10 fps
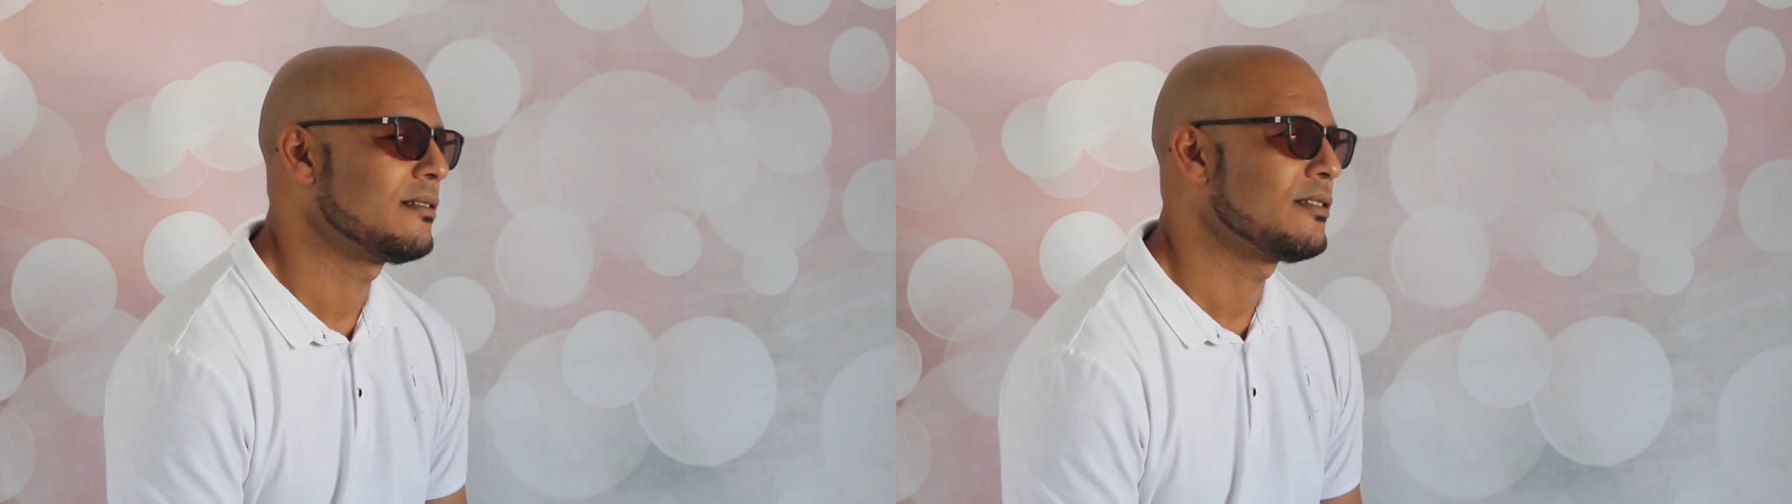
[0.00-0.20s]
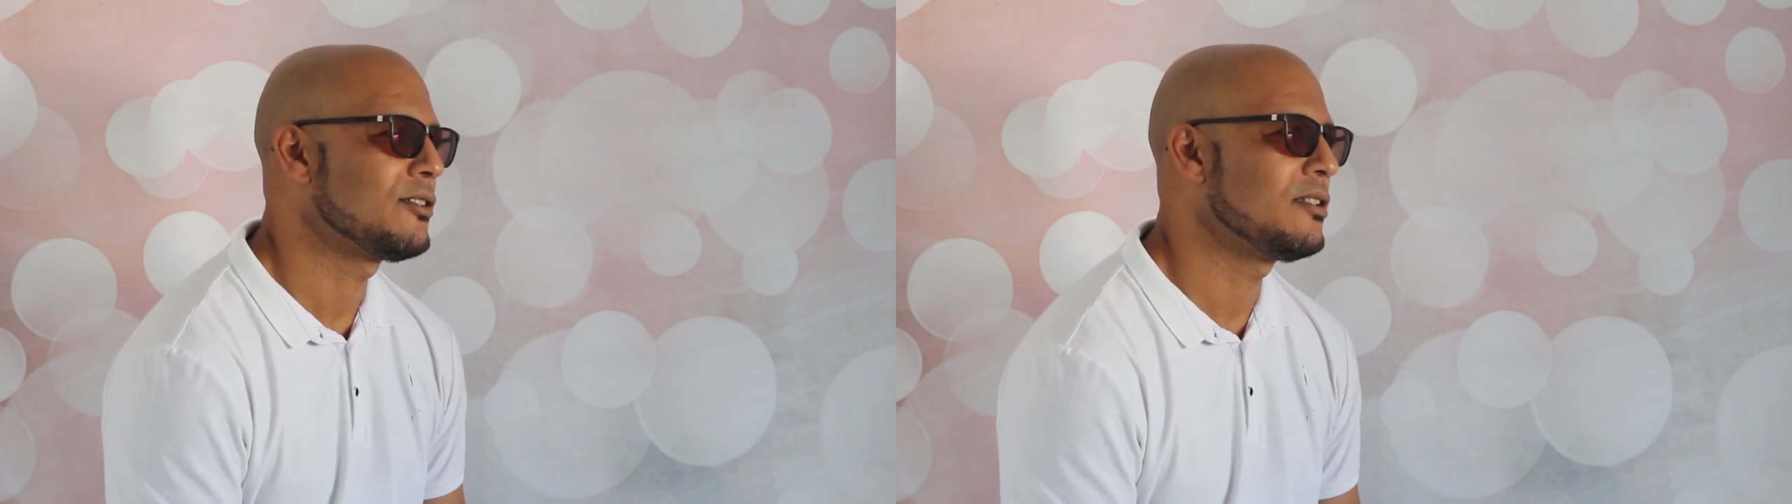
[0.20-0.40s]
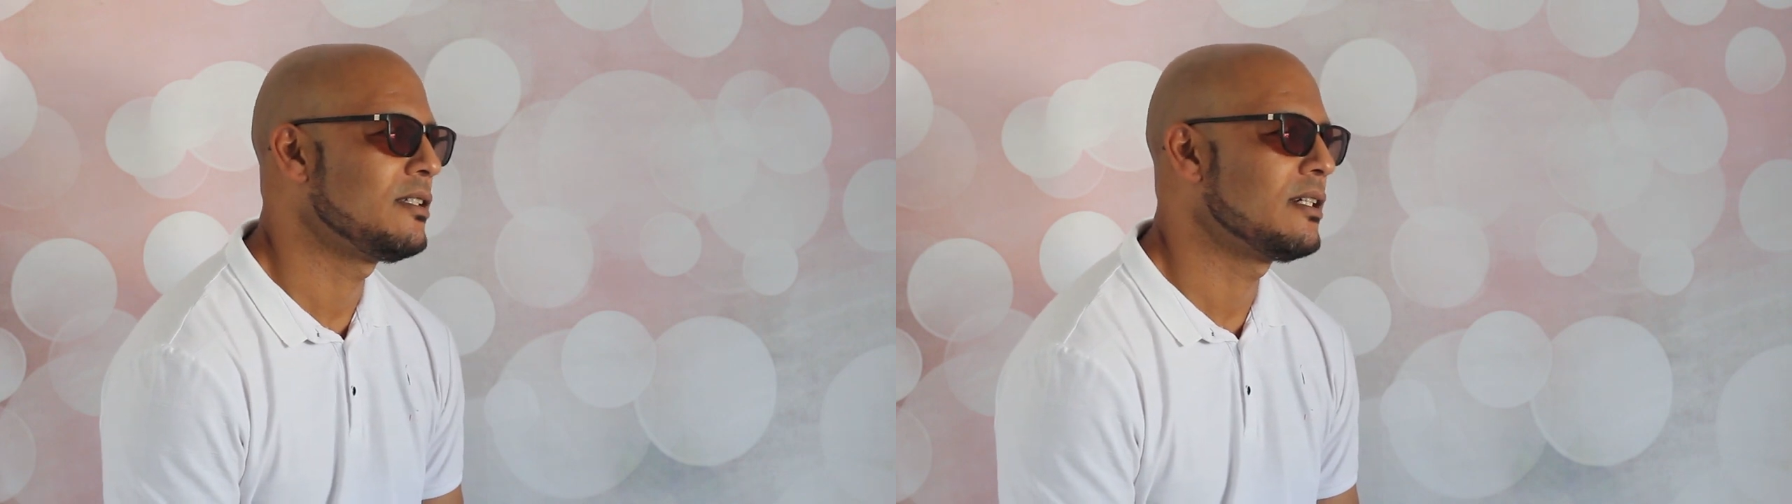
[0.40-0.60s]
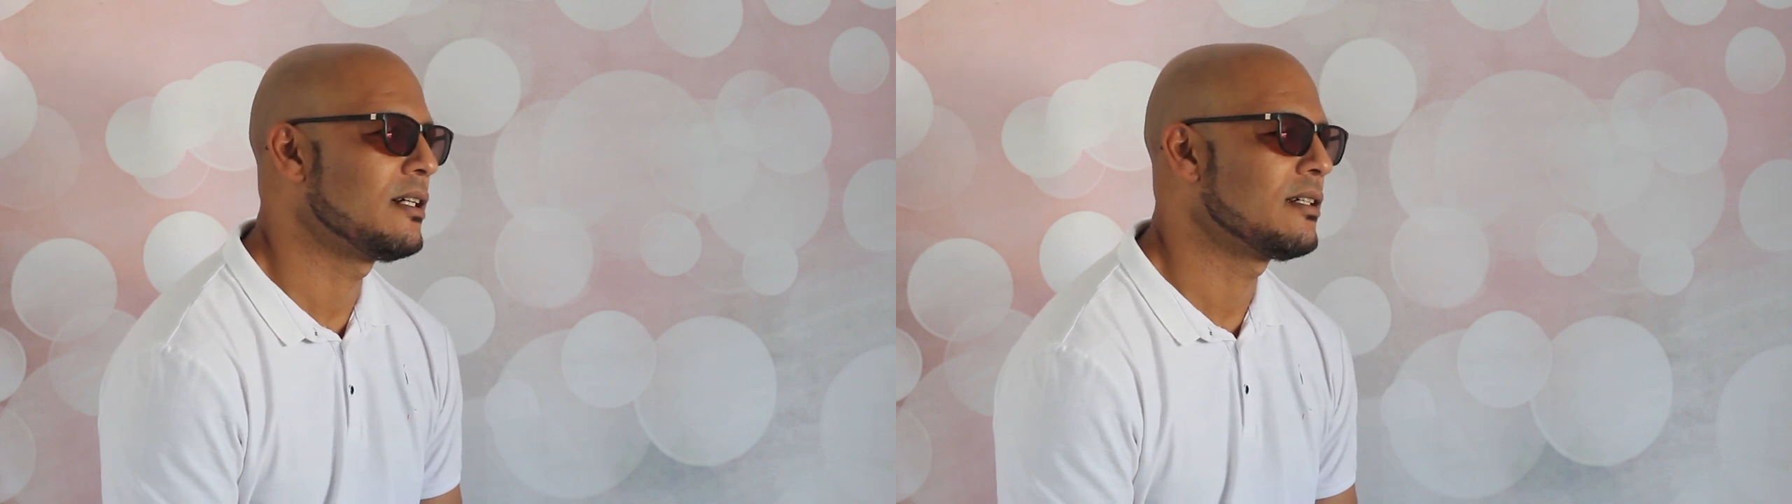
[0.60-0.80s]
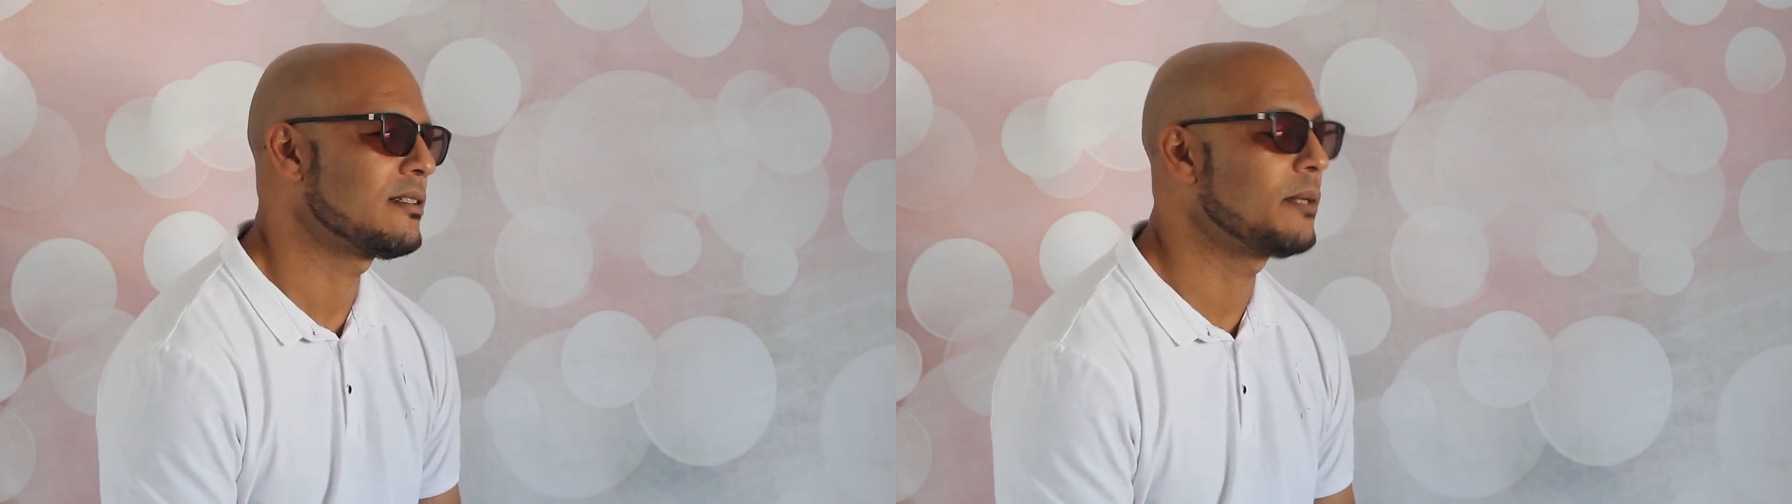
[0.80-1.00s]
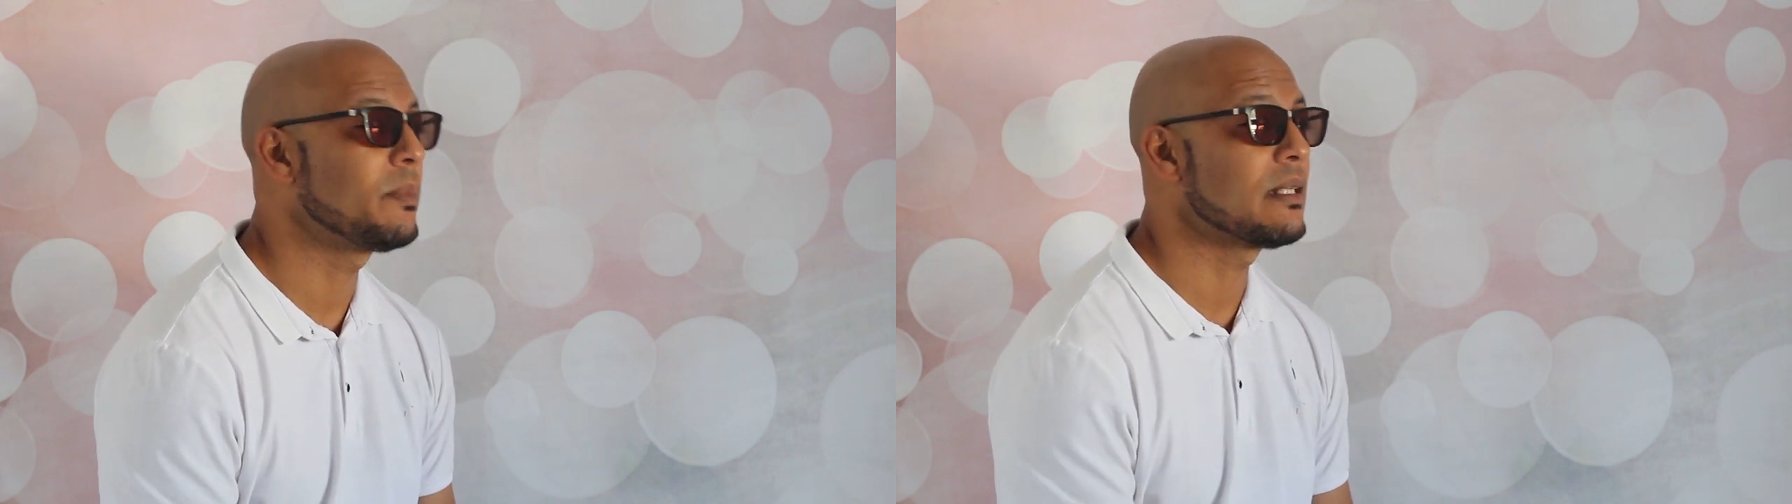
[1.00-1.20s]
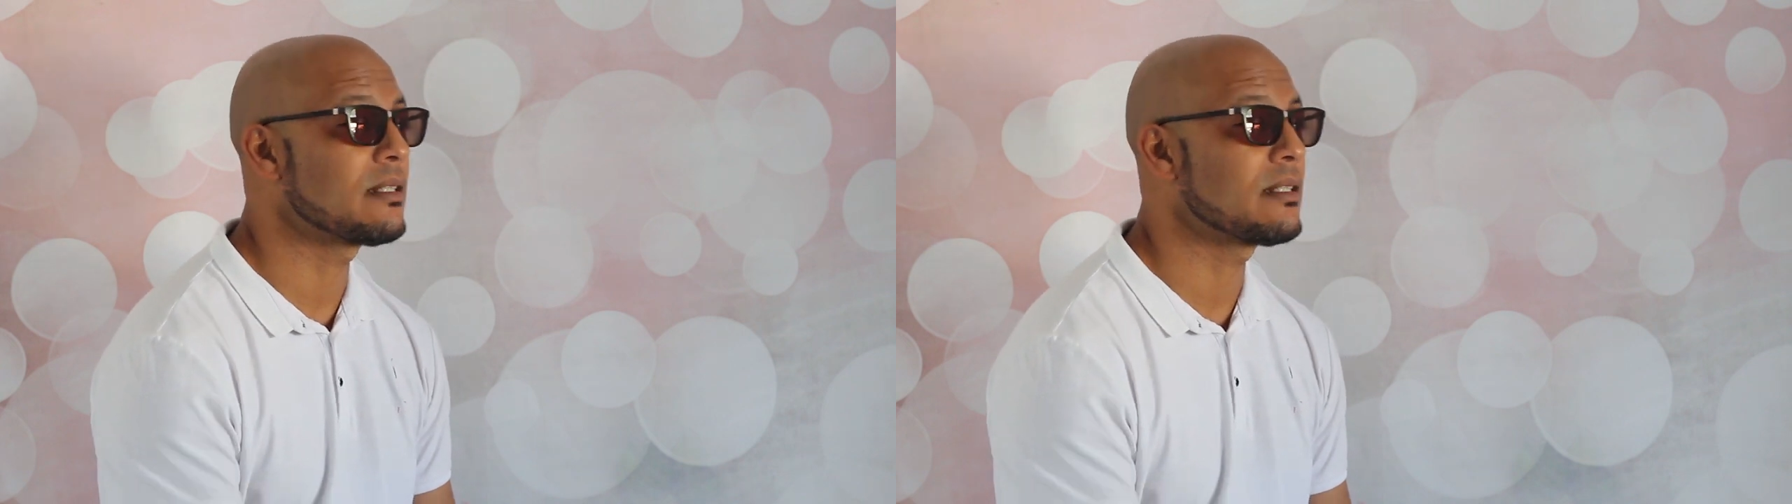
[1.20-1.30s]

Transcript: she uh, sent